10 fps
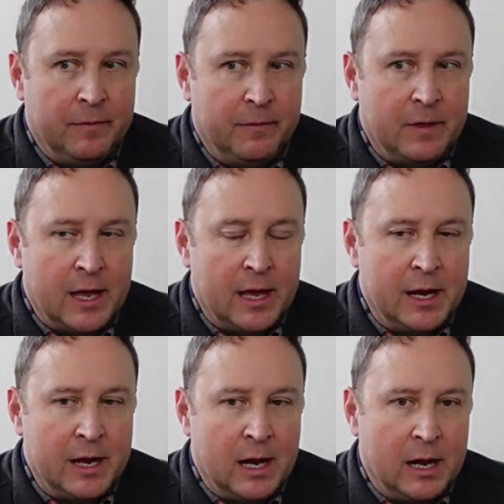
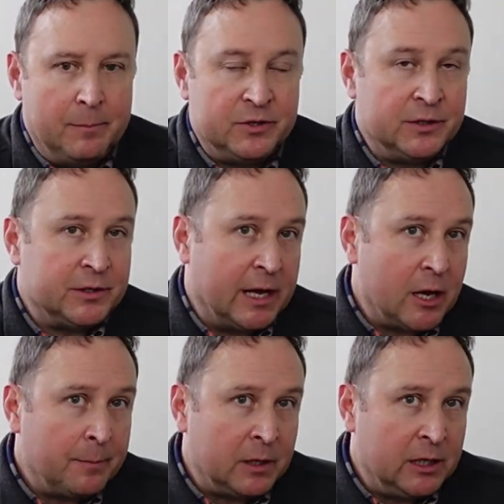Then uh, since I
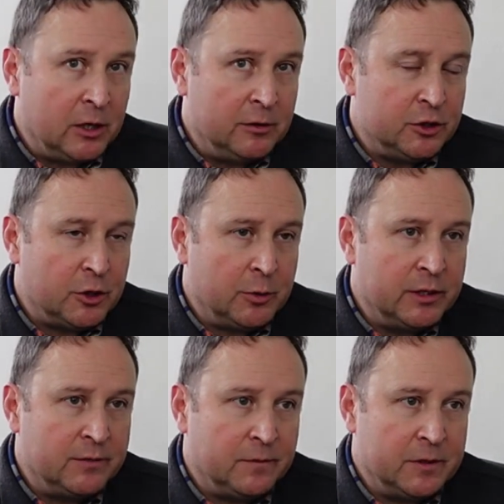accompanied all the
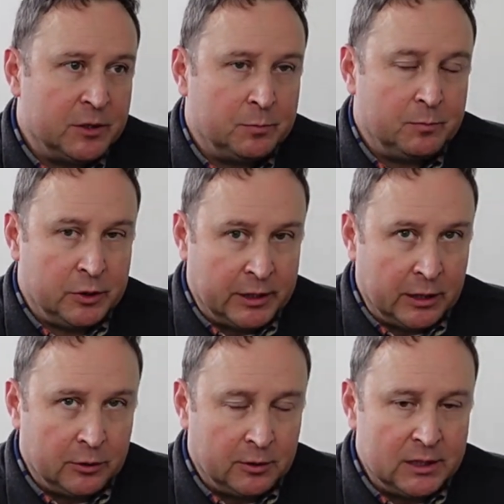showings for this
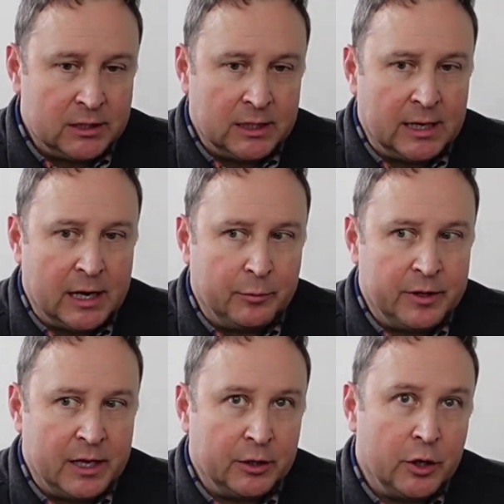particular listing, I
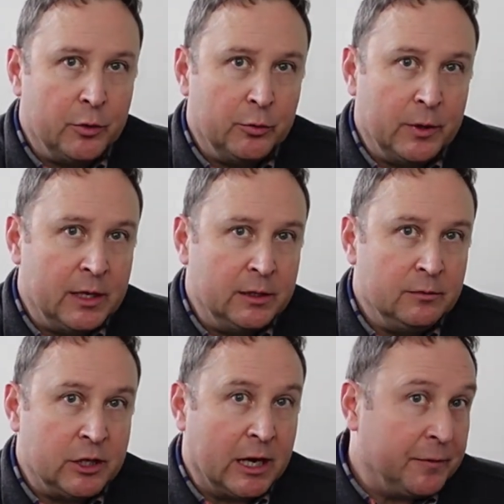would then go
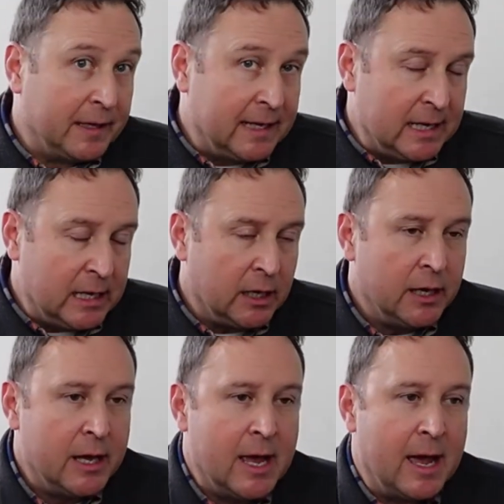and check out the key,
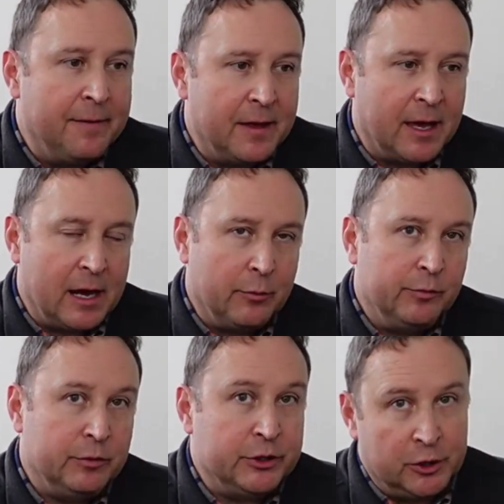mm-hmm. and then I
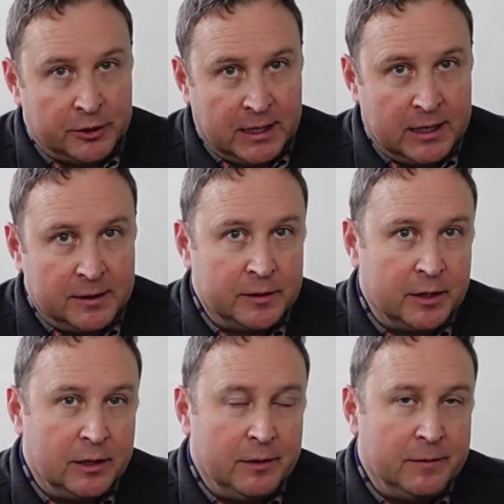would return the key to
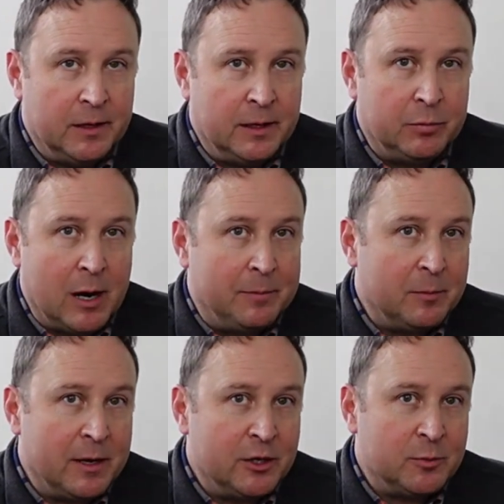the the property
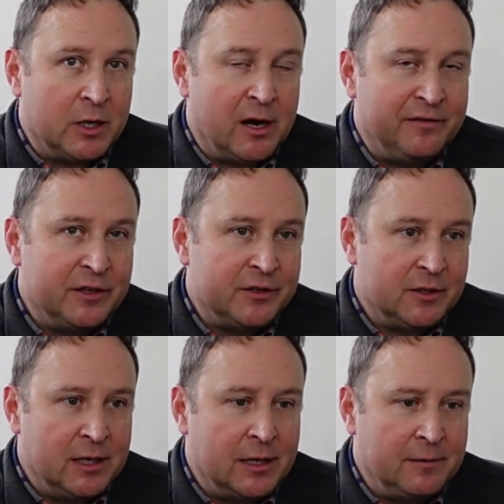management office,
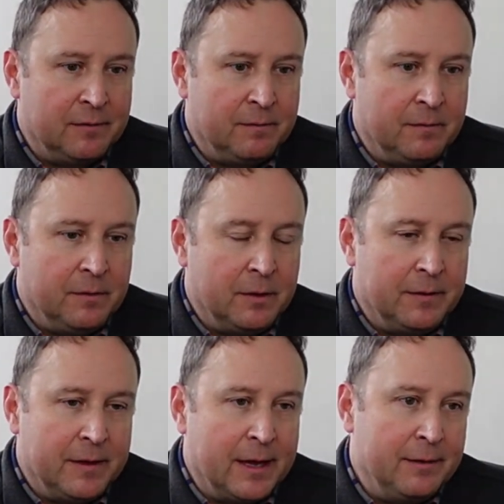and the,
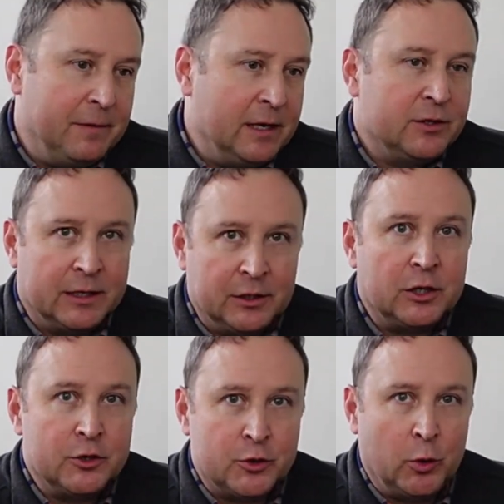they they just like to
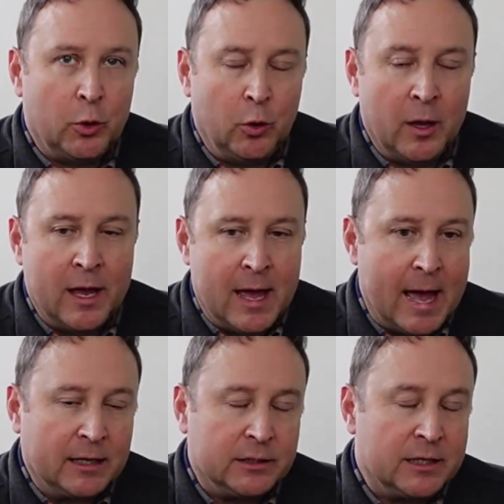control
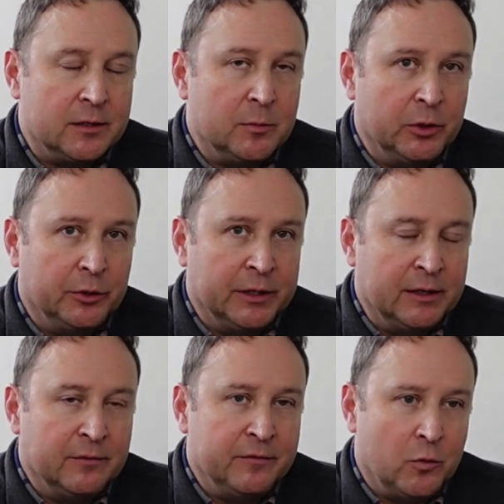access to the
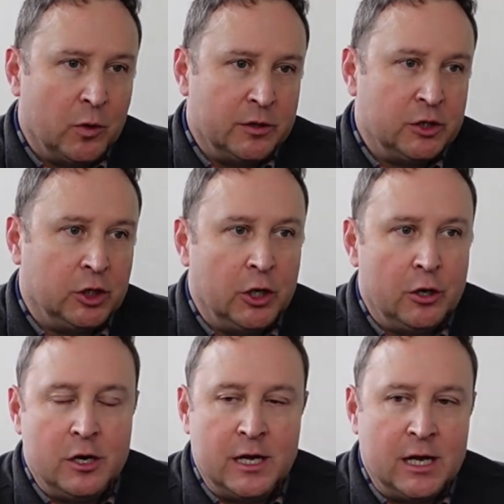building for
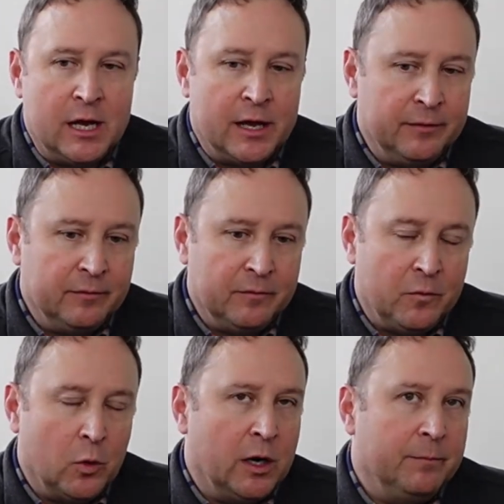security and
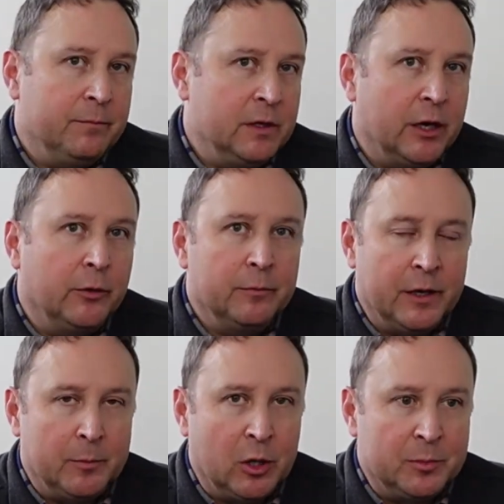for you know
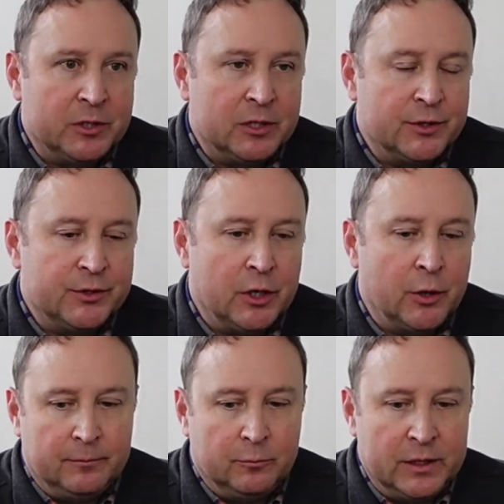their purposes.
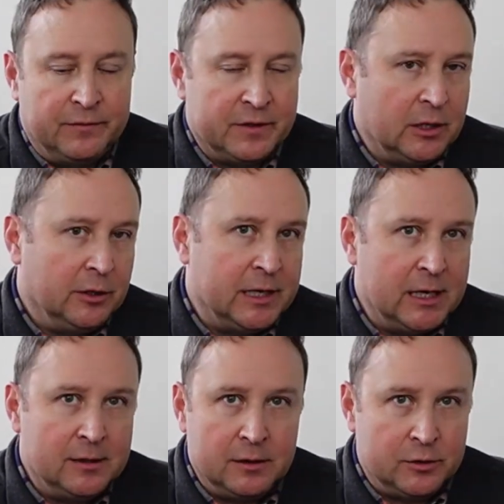So we
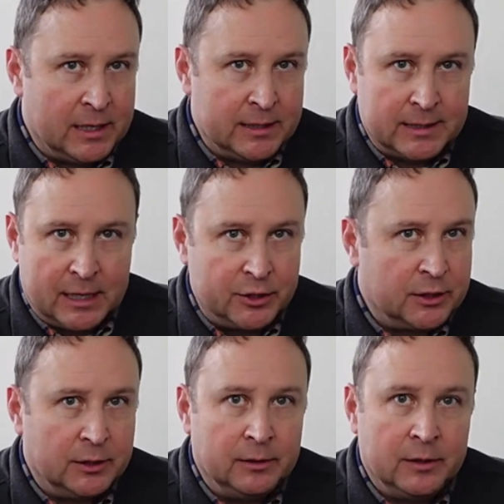facilitated the
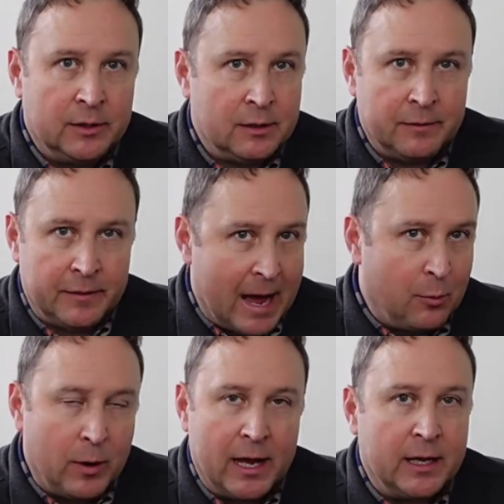transaction that
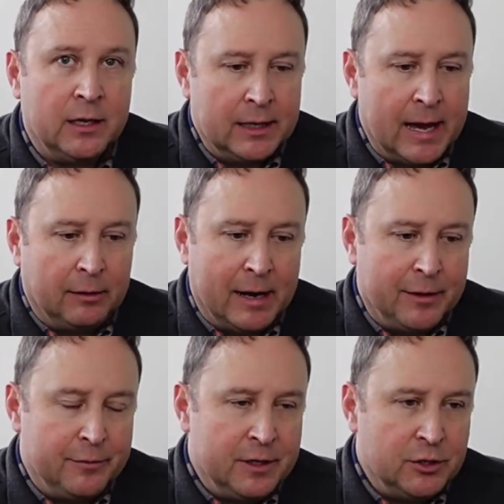way, yeah,
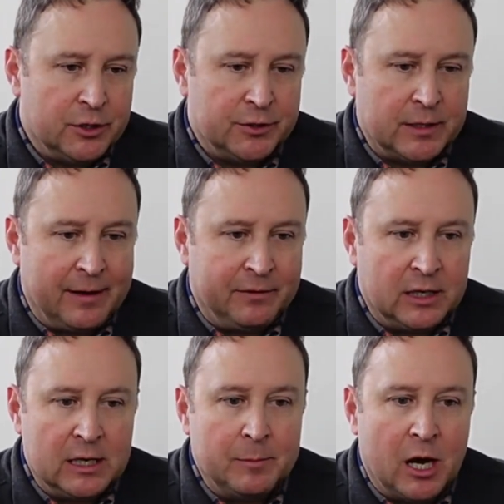rather than just having a
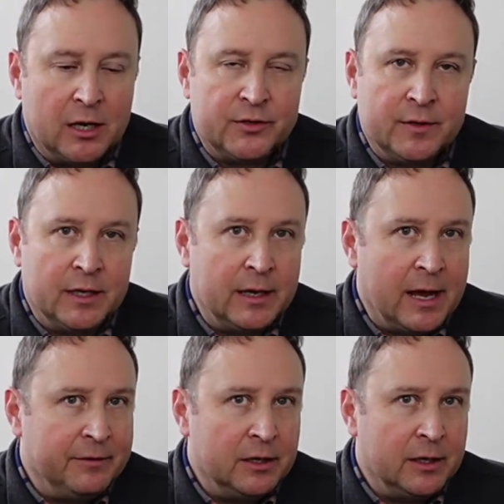key box and then
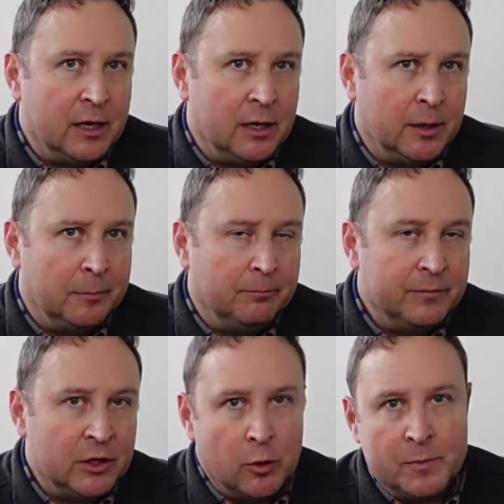having um,
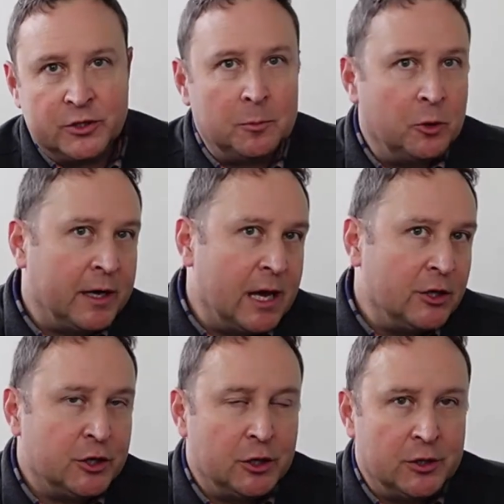you know
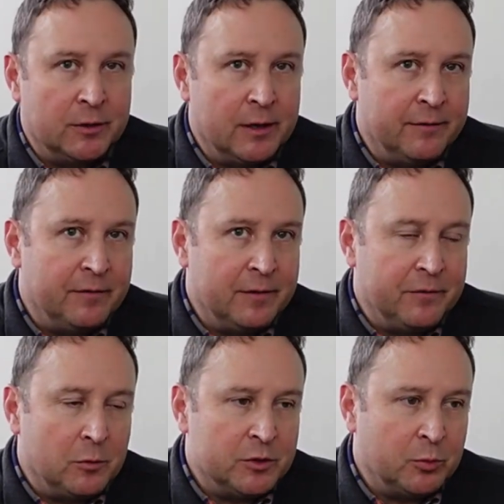miscommunication or if if
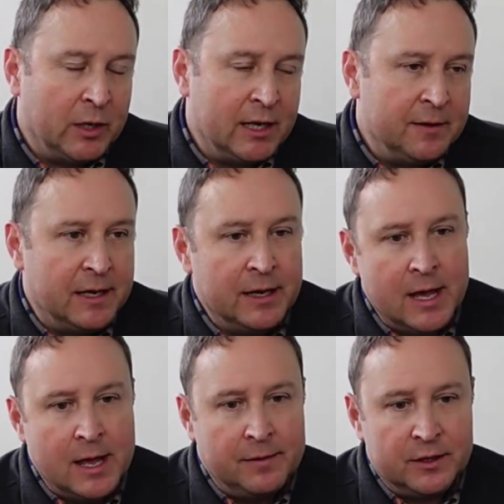there was a point, and then
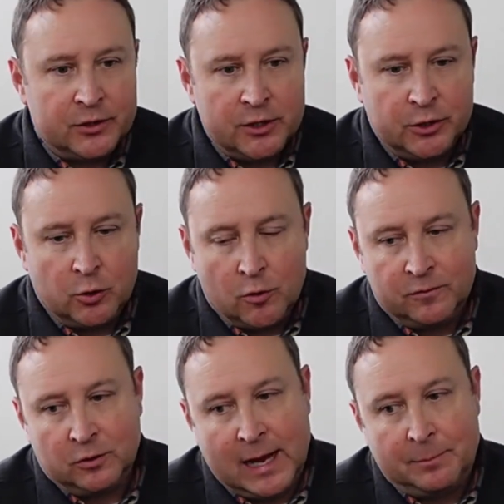this also
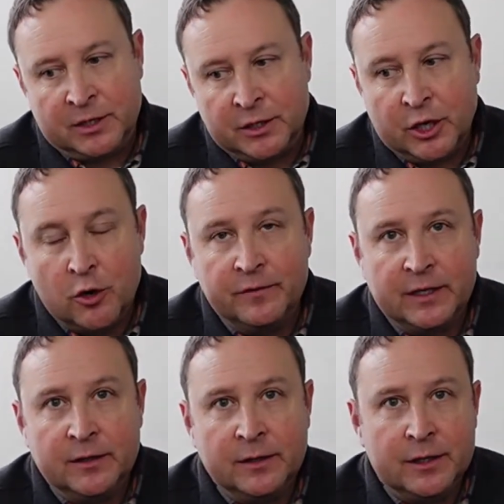overlapped into COVID
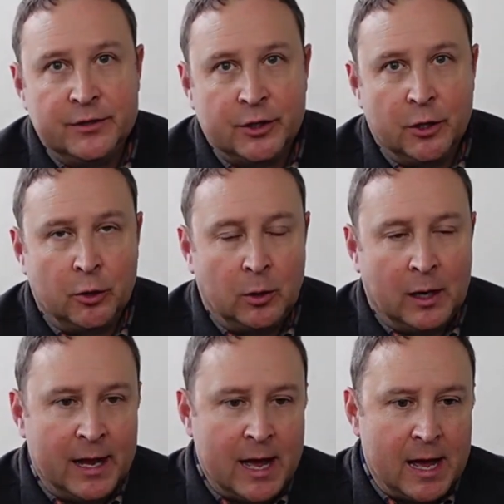so mm-hmm.
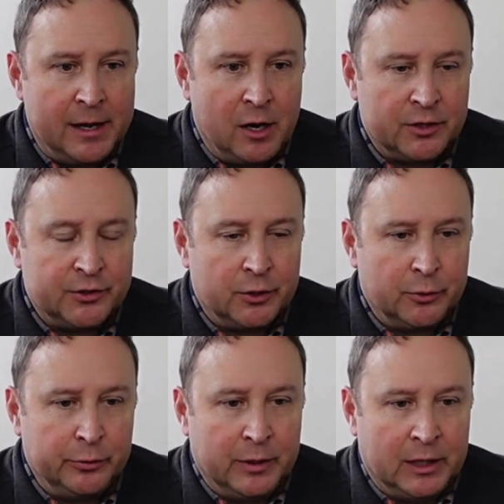I had
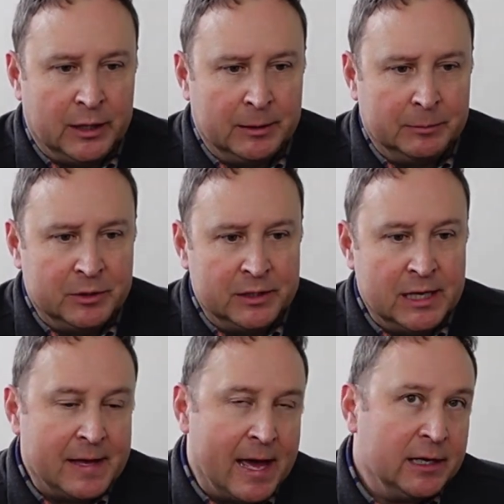also um, to
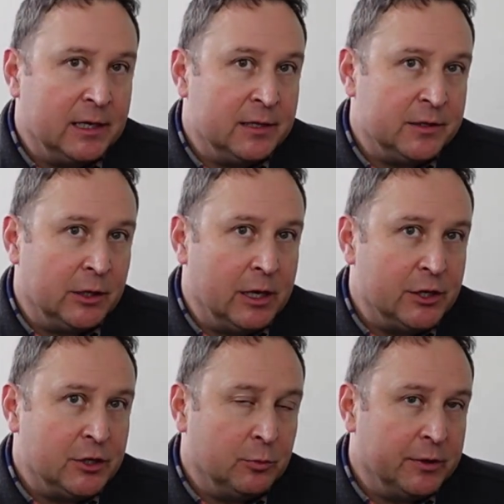take that in
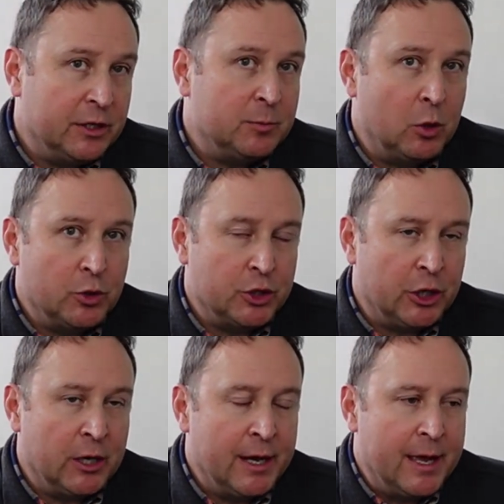consideration with uh-huh.
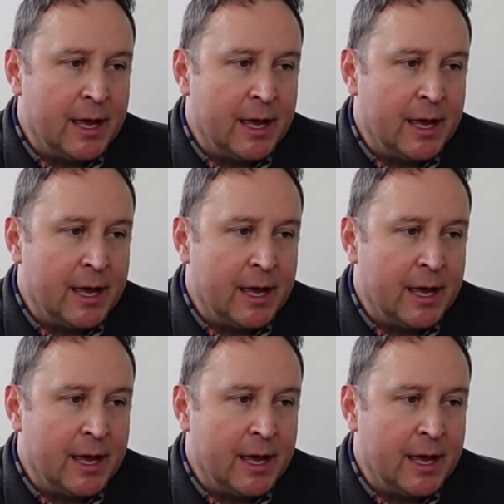exposure.